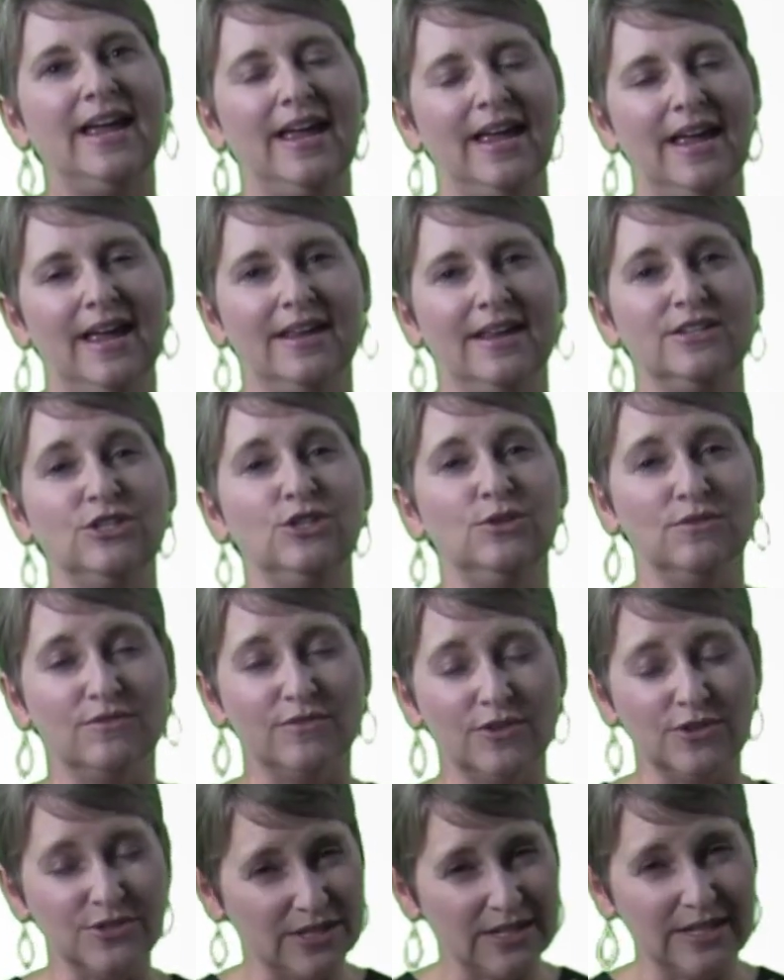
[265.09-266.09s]
and
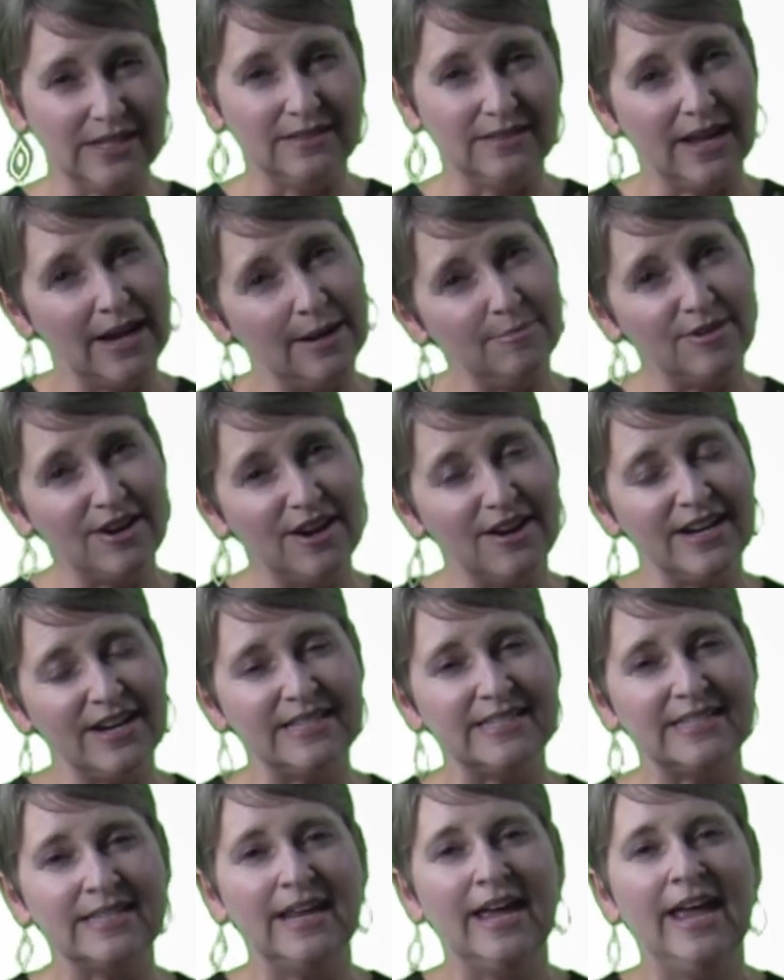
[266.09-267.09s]
university
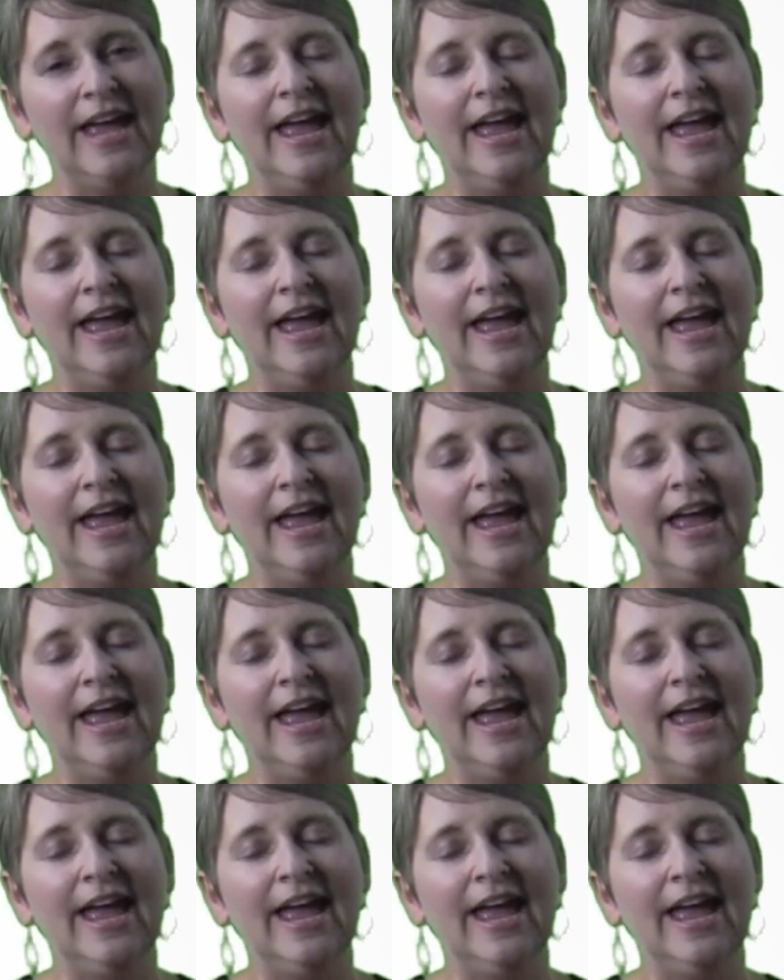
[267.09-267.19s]
libraries